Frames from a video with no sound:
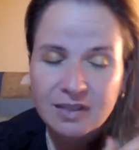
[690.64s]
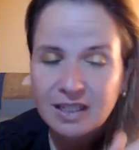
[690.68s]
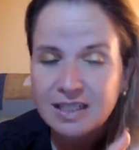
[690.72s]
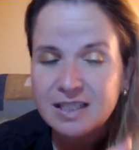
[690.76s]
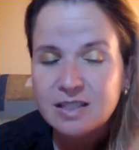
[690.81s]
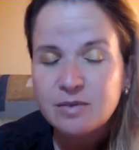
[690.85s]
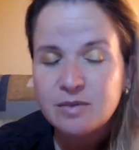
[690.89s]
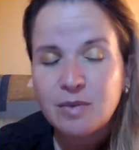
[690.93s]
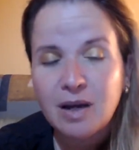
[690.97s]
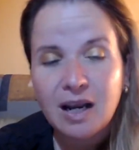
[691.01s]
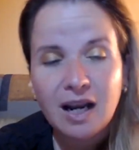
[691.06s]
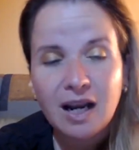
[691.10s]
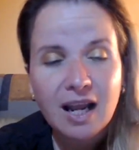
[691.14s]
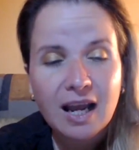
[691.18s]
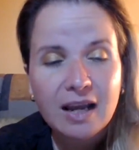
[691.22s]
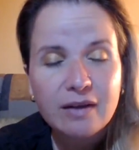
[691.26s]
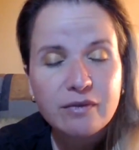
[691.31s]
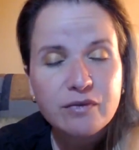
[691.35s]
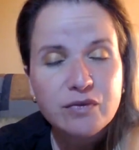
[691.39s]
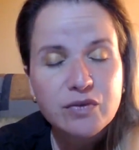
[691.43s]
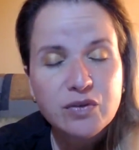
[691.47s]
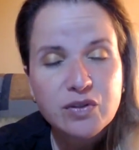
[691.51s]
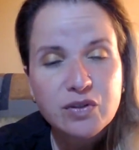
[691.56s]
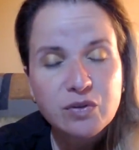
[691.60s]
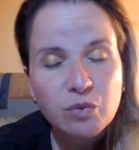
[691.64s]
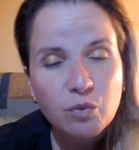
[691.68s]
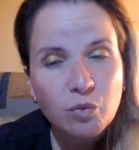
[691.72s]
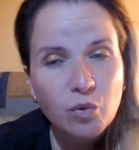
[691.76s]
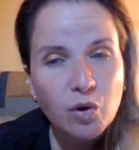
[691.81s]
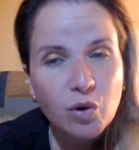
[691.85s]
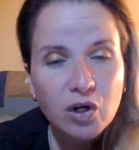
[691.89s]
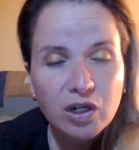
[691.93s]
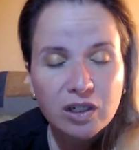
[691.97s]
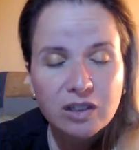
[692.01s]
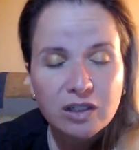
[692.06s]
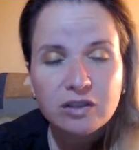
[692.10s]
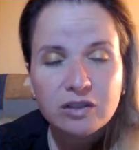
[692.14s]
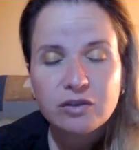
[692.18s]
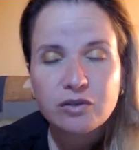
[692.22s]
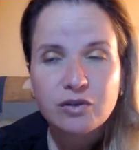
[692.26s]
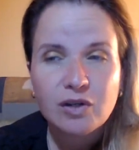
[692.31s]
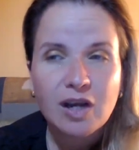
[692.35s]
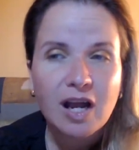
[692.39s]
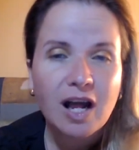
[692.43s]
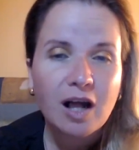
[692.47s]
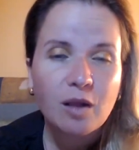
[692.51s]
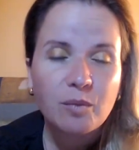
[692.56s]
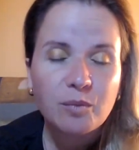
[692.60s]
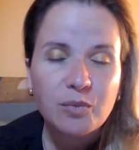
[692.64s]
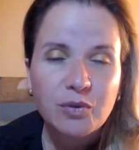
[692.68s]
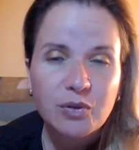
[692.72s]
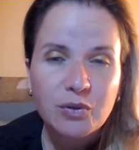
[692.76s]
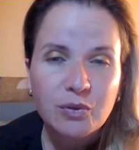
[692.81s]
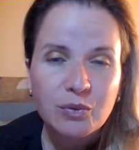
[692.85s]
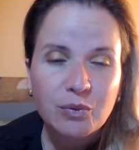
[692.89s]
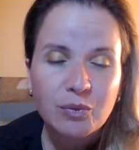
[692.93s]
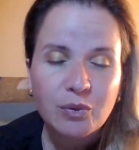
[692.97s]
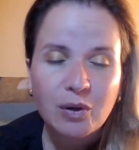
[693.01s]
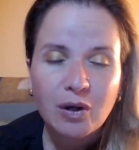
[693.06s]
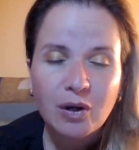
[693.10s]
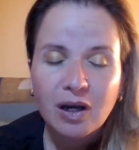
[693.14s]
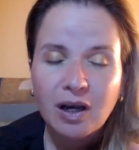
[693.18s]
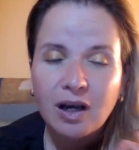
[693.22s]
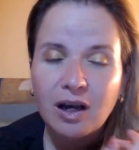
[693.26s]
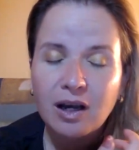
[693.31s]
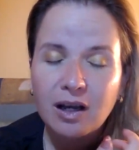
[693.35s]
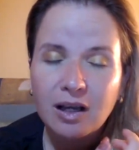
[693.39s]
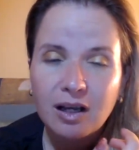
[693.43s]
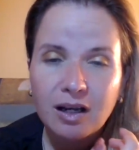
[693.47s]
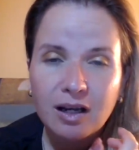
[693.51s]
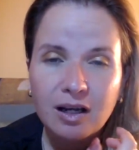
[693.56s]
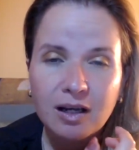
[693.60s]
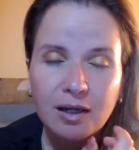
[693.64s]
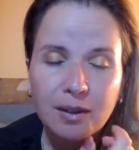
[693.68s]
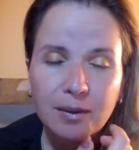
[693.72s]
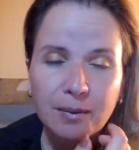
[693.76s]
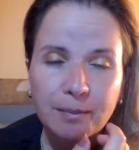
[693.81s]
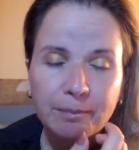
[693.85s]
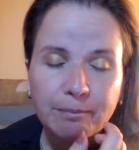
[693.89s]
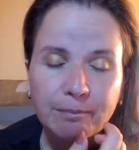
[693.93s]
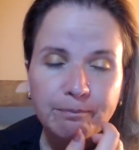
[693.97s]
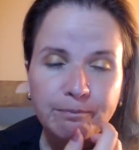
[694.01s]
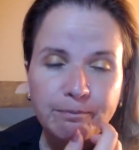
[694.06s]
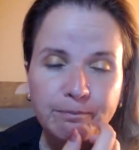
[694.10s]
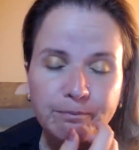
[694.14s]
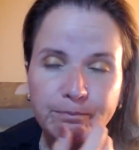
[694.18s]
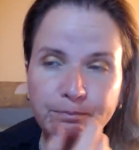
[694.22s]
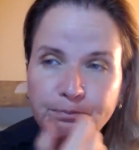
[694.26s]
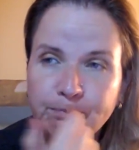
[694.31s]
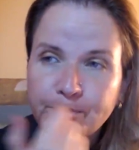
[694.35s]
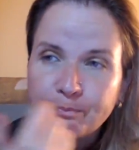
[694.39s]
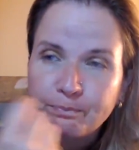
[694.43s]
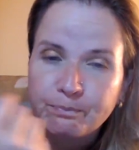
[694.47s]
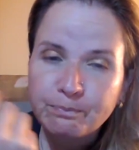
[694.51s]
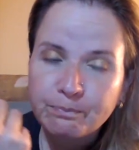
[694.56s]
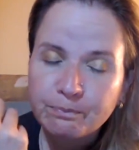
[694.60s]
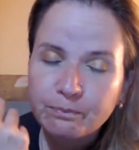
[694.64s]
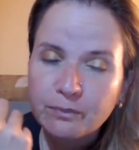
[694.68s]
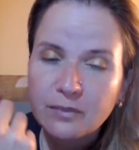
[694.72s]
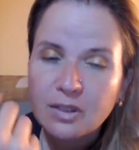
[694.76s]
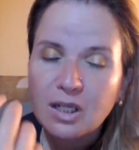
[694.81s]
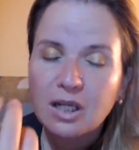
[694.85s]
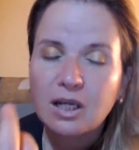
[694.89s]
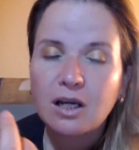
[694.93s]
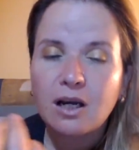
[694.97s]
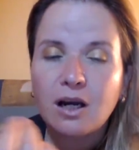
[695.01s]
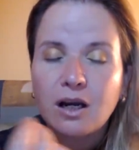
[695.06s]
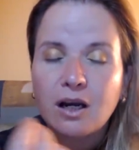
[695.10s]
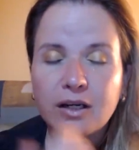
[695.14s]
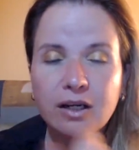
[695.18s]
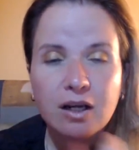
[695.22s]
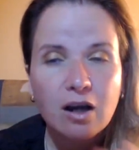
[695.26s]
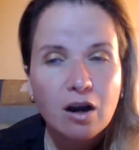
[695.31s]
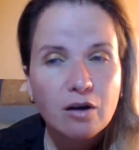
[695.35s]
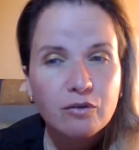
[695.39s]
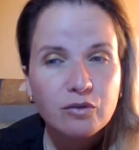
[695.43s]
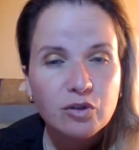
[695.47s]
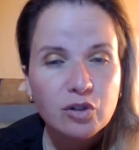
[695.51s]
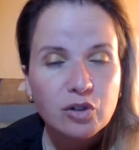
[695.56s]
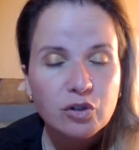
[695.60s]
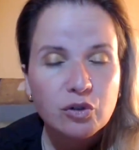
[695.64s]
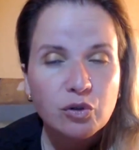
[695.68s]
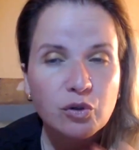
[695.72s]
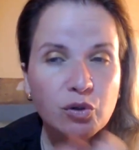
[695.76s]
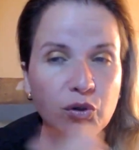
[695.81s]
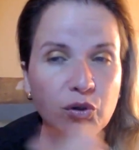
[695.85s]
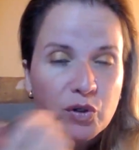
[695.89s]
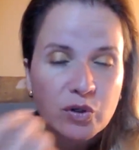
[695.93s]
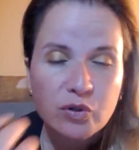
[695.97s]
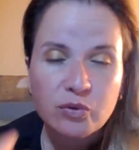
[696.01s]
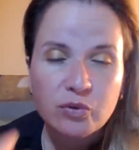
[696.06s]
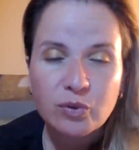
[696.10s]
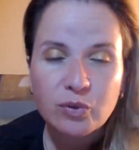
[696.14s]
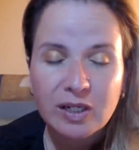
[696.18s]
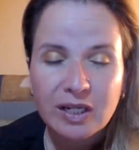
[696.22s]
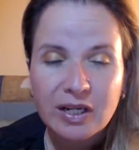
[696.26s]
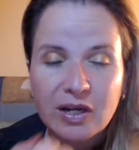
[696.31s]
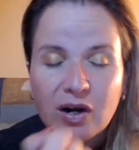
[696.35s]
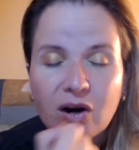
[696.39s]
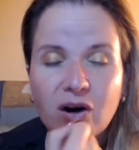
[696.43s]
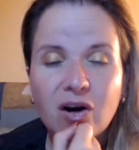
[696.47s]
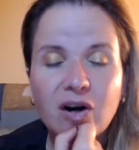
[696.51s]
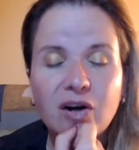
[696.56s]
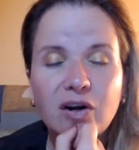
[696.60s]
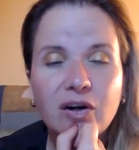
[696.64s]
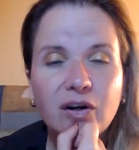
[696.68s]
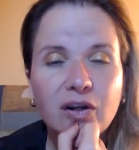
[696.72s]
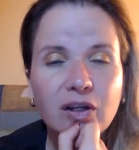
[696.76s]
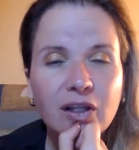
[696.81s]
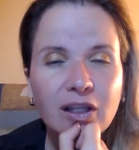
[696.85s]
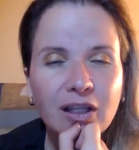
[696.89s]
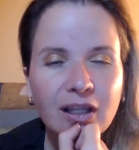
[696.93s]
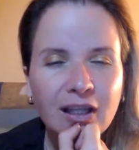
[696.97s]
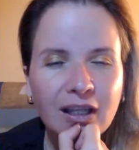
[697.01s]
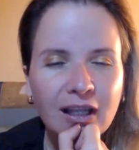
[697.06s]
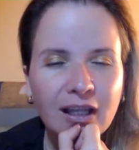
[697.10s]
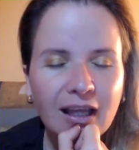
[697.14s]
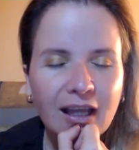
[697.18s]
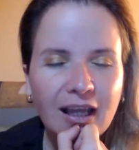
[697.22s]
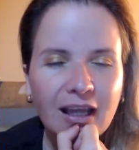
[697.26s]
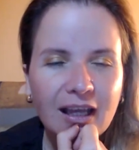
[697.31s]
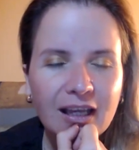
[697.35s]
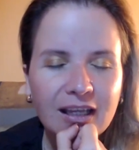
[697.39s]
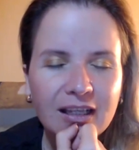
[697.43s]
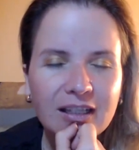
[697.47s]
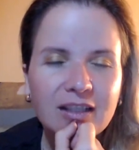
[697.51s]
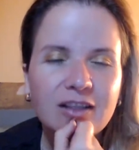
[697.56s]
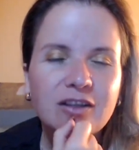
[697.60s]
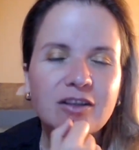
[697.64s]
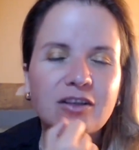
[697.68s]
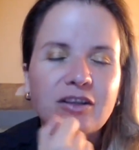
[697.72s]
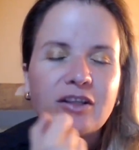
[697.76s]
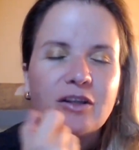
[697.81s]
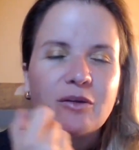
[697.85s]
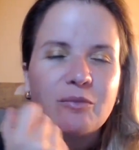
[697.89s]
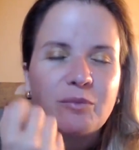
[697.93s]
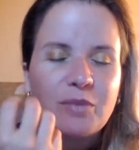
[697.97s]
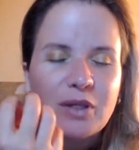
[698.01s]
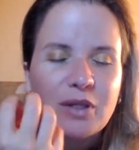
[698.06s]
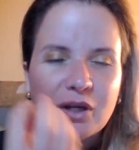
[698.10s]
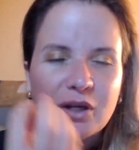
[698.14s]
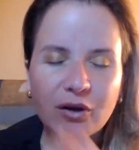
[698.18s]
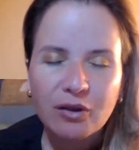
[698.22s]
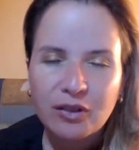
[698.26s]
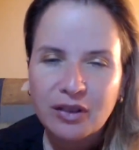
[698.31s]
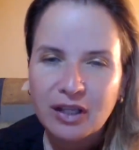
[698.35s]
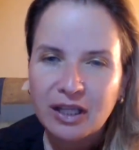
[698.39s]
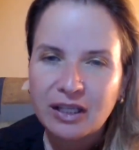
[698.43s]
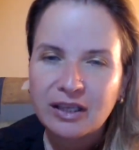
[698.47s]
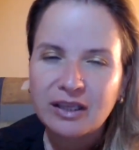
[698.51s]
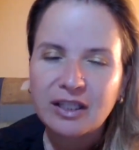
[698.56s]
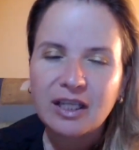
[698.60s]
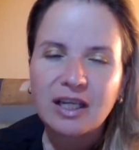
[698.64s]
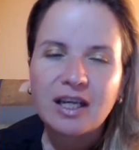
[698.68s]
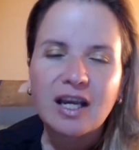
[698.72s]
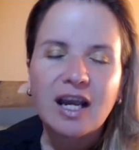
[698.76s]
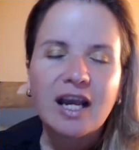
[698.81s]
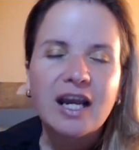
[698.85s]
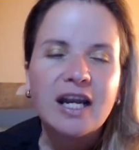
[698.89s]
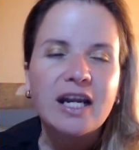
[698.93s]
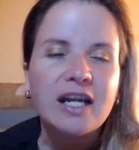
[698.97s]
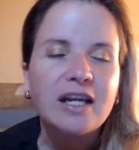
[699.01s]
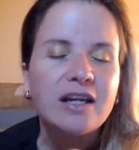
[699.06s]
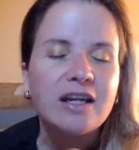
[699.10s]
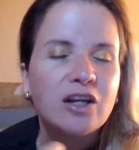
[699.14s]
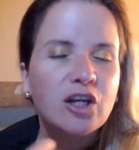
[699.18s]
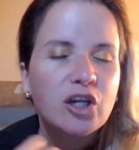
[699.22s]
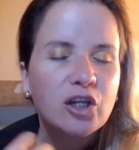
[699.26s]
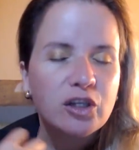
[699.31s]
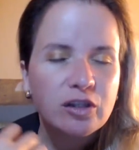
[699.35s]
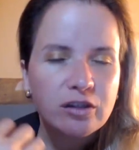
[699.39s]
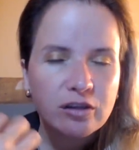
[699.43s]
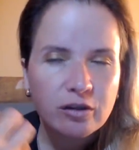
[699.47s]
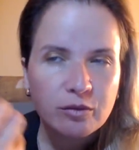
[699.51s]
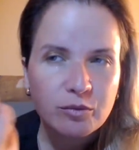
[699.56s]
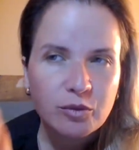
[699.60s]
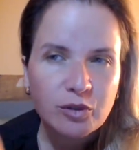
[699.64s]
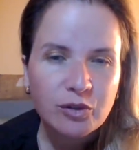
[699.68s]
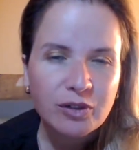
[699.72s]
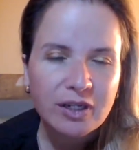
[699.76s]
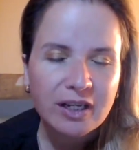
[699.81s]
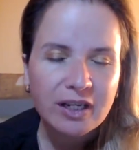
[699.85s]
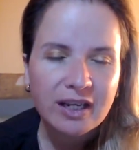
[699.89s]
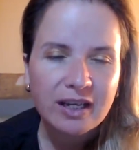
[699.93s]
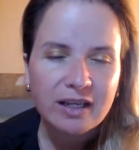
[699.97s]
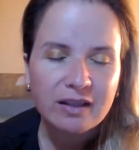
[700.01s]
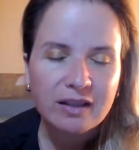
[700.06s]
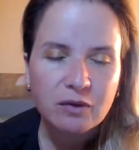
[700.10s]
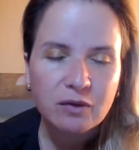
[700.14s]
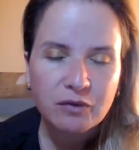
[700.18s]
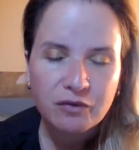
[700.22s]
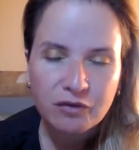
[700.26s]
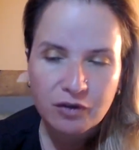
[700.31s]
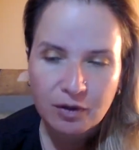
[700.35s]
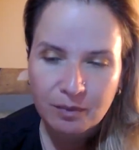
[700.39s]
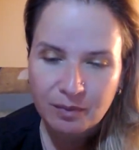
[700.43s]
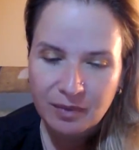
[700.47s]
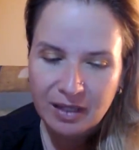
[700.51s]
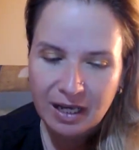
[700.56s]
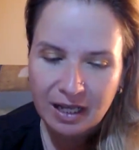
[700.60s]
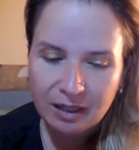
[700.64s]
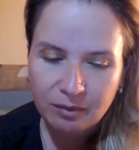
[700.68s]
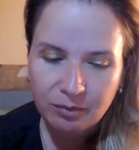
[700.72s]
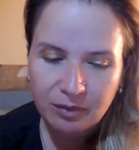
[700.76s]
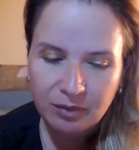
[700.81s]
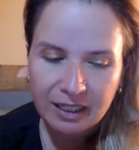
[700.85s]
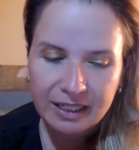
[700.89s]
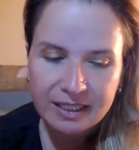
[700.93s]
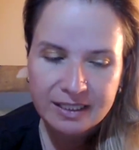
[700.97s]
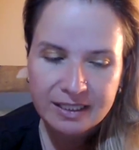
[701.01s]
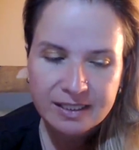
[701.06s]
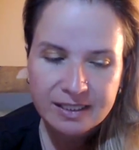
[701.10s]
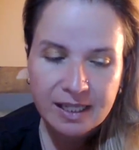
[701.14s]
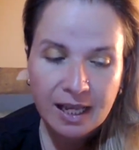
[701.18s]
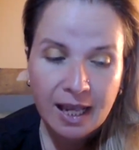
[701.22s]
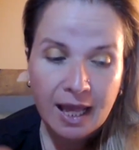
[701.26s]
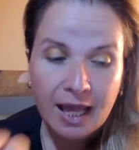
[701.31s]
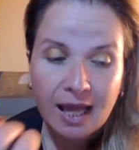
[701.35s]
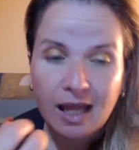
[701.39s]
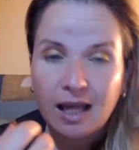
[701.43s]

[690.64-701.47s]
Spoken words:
that's my life's work to help you um, uncover who you really are and be authentic and communicate from that place.